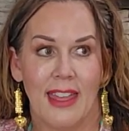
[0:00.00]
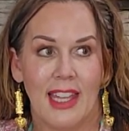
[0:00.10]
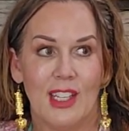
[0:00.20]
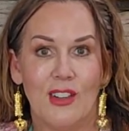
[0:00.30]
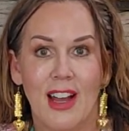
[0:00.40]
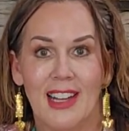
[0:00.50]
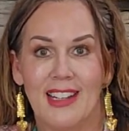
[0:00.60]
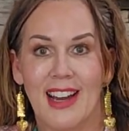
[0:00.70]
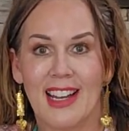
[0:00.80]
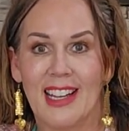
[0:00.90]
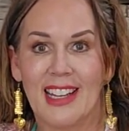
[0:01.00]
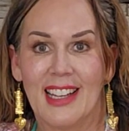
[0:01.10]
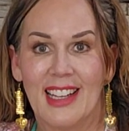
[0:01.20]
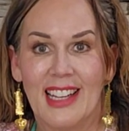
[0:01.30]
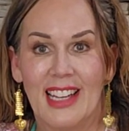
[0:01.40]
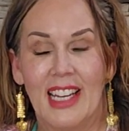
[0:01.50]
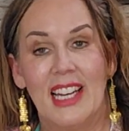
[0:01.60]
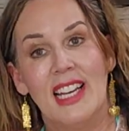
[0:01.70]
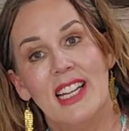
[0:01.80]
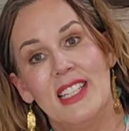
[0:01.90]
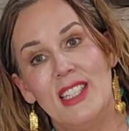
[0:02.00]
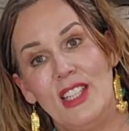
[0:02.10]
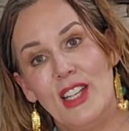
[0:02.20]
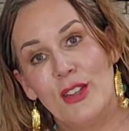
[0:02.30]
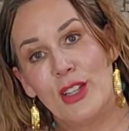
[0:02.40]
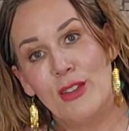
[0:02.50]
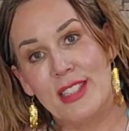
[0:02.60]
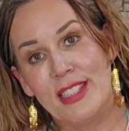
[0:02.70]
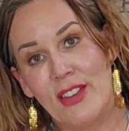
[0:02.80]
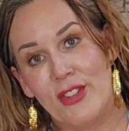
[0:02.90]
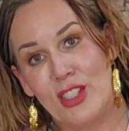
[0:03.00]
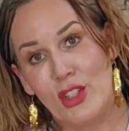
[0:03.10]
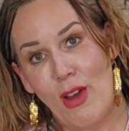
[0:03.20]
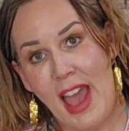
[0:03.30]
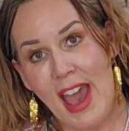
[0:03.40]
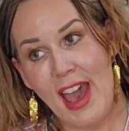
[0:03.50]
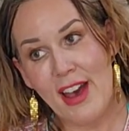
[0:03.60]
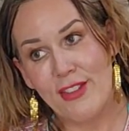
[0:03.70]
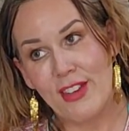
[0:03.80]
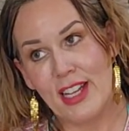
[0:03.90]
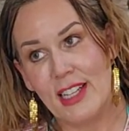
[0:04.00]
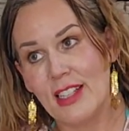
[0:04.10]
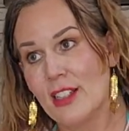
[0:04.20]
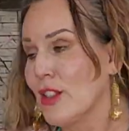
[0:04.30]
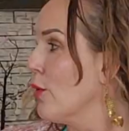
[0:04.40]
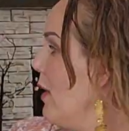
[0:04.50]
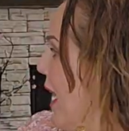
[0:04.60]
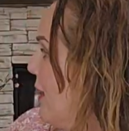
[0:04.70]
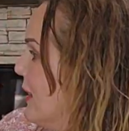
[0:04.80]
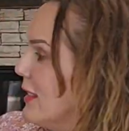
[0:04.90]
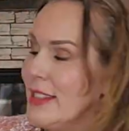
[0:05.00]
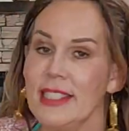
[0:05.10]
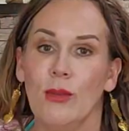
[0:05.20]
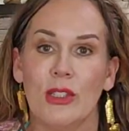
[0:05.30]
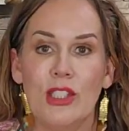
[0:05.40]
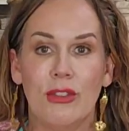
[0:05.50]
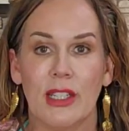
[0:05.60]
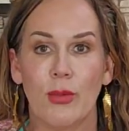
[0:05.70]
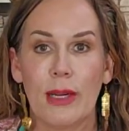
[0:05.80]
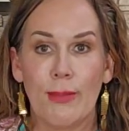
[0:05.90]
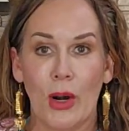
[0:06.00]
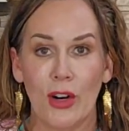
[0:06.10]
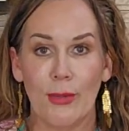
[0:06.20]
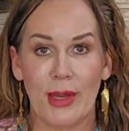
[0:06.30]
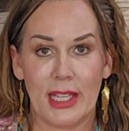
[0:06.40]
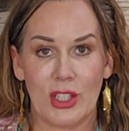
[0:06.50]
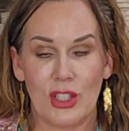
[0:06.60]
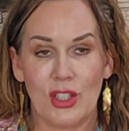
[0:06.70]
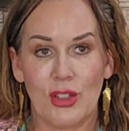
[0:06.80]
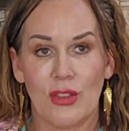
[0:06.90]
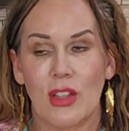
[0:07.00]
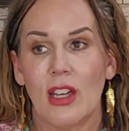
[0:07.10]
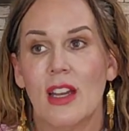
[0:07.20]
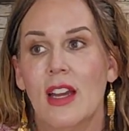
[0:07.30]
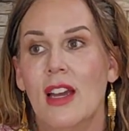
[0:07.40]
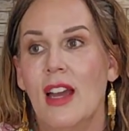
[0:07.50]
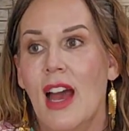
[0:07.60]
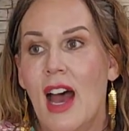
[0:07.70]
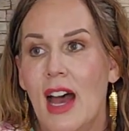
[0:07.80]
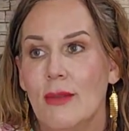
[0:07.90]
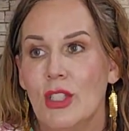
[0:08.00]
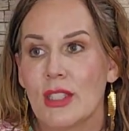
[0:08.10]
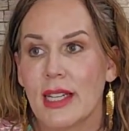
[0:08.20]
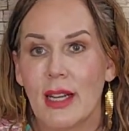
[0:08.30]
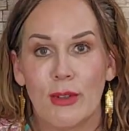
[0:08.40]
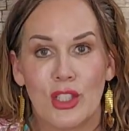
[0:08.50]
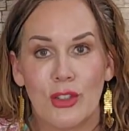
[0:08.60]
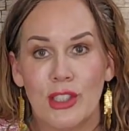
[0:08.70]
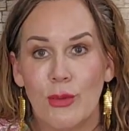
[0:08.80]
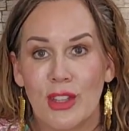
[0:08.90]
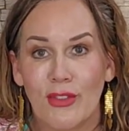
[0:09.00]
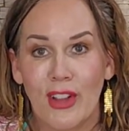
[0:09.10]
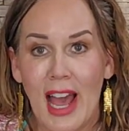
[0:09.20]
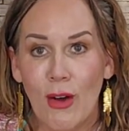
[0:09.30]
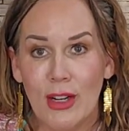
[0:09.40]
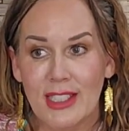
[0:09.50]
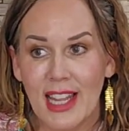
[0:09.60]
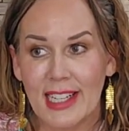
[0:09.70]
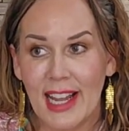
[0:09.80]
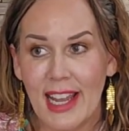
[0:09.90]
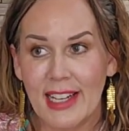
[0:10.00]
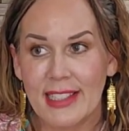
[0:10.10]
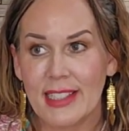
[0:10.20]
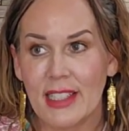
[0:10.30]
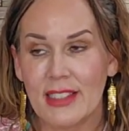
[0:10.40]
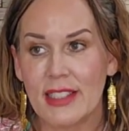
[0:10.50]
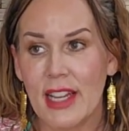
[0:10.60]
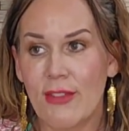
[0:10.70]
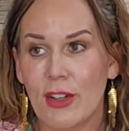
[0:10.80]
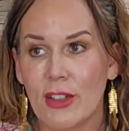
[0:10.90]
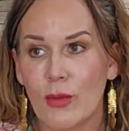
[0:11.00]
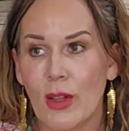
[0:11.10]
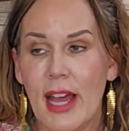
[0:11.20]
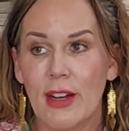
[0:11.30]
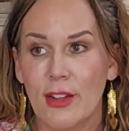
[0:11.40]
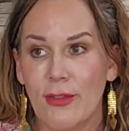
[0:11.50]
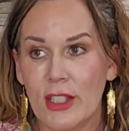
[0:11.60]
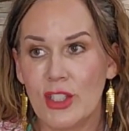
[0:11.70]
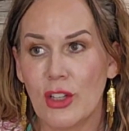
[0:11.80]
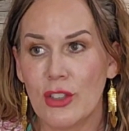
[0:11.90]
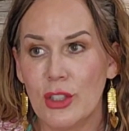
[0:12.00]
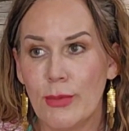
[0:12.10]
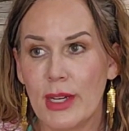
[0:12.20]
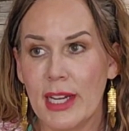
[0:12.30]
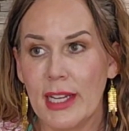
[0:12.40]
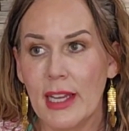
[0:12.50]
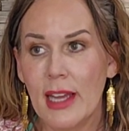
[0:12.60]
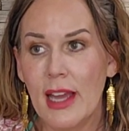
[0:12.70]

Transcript: then you kind of gotta, you know, use stuff that you have and look around and see what you could refurbish. Um, just like I was showing you with the flowers, like I had several, well, I don't know if I showed you, but I,